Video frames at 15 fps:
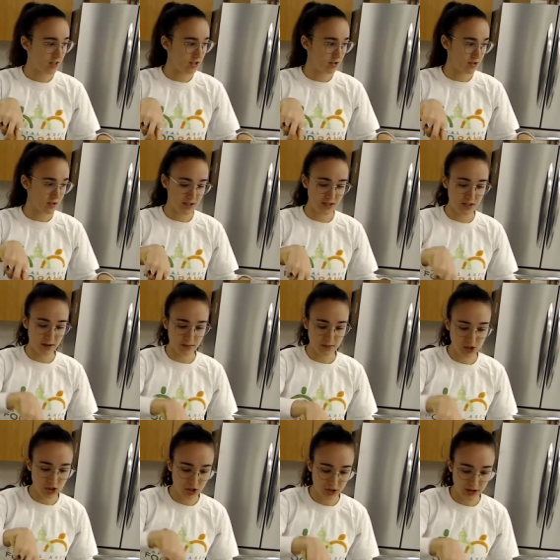So you can see I'm
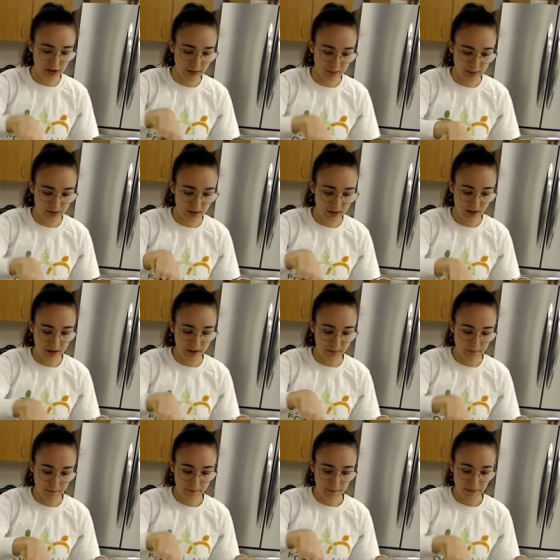scrambling
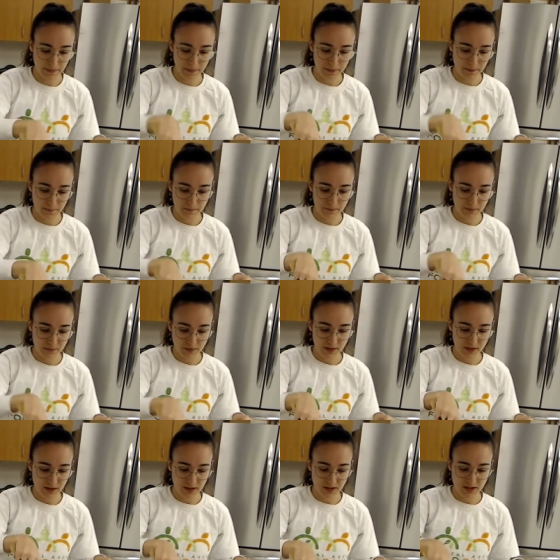
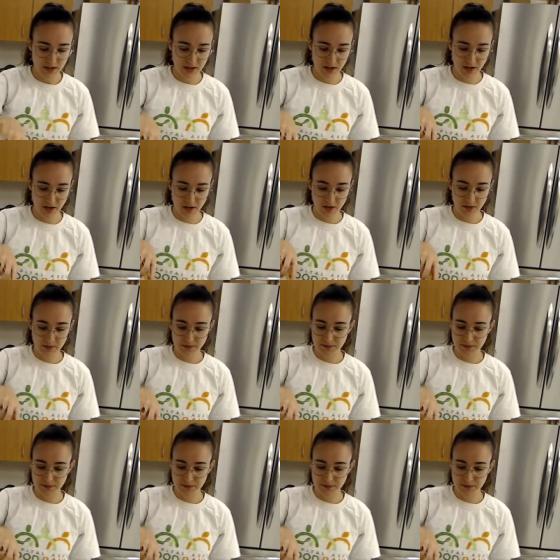here.